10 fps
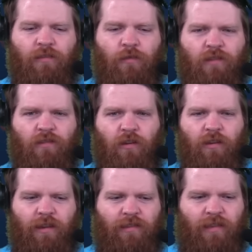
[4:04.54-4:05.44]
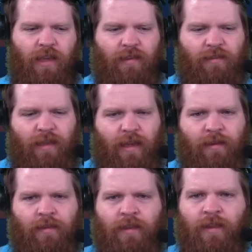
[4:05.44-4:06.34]
to a certain extent.
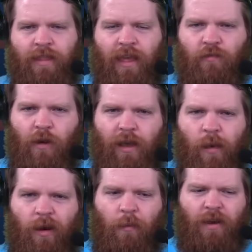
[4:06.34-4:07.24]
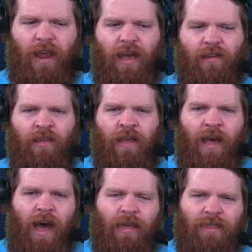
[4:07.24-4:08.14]
And that's why coming up next,
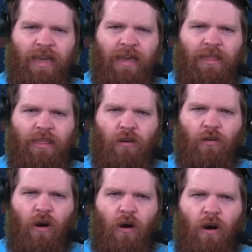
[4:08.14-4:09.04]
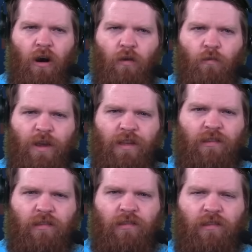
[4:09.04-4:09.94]
I think there are
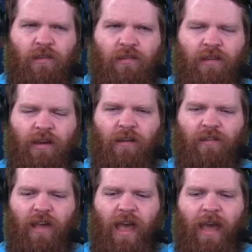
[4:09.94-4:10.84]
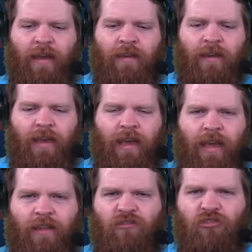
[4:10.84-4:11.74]
reasons to sit here and say, hey,
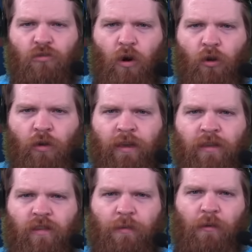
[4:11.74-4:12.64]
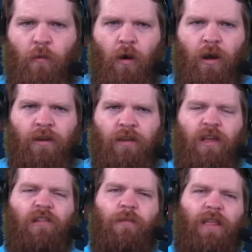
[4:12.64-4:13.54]
it's too early to be worried.
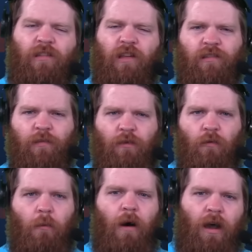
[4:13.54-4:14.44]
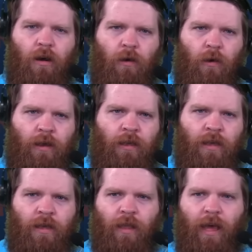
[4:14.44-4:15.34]
Doesn't mean it's not something we're monitoring.
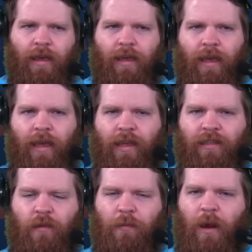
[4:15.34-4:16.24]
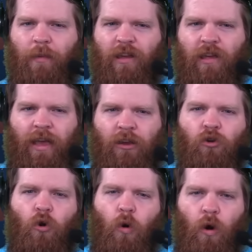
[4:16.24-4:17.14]
Like, it doesn't mean I'm going to
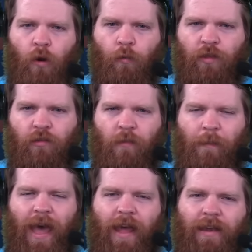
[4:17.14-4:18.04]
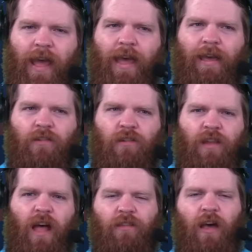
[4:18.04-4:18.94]
ignore when there's a bad day and just
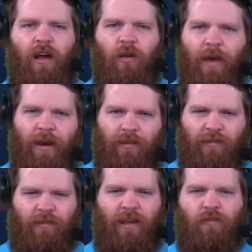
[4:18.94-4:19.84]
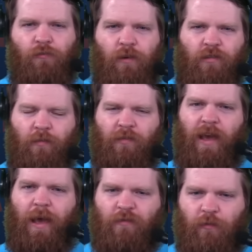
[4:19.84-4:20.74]
not talk about it. Because you see on Twitter
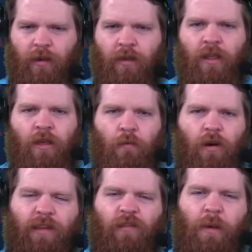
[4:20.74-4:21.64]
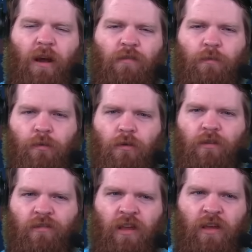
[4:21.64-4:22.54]
sometimes when one of these Bears
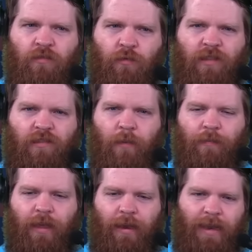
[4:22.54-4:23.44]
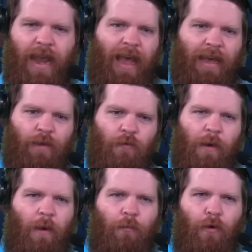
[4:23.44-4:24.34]
reporters tweets something negative
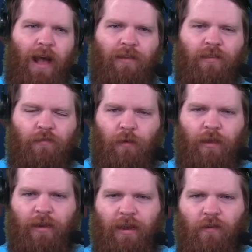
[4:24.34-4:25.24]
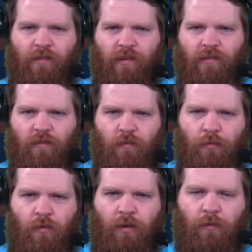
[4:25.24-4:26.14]
about practice when he or she's just
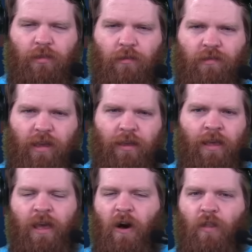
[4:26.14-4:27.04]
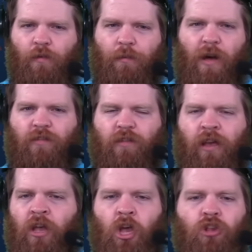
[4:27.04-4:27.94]
reporting what they're seeing, all the replies are like,
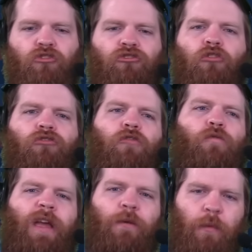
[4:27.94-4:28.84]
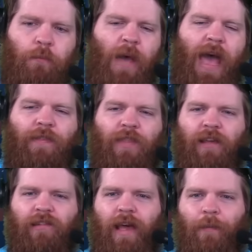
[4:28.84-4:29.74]
just don't tweet when bad
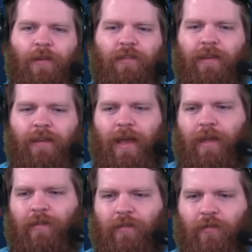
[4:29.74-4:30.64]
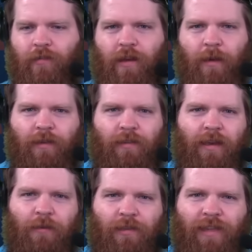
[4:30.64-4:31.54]
things happen. It's like, guys, it's their job to tell
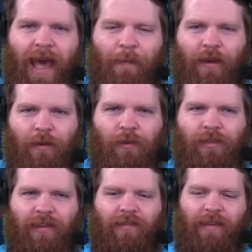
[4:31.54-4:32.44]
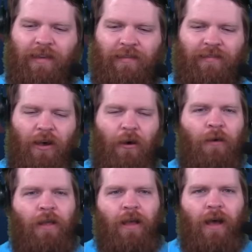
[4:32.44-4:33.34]
you what's happening, what they see. So
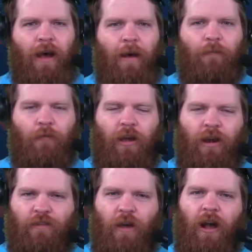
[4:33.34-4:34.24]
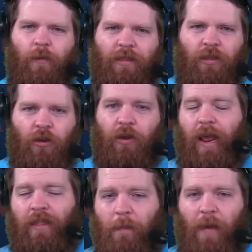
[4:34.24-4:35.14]
we're going to talk about the good
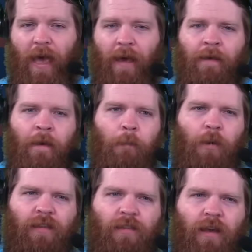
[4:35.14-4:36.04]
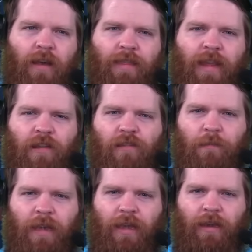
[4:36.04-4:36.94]
and the bad, but that doesn't
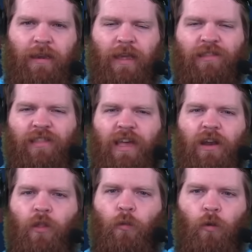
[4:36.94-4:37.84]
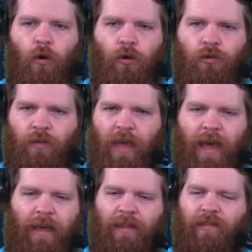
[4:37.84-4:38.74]
mean it's the end of the world or
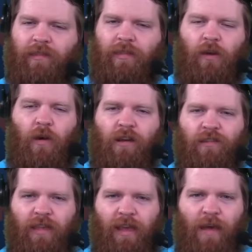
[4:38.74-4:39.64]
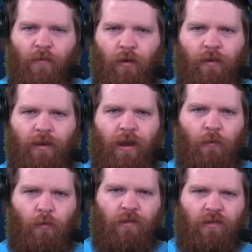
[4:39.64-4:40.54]
that it's the greatest thing ever. You know,
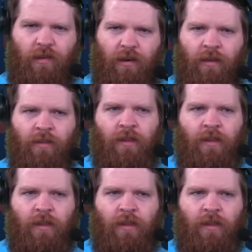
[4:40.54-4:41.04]
we're just going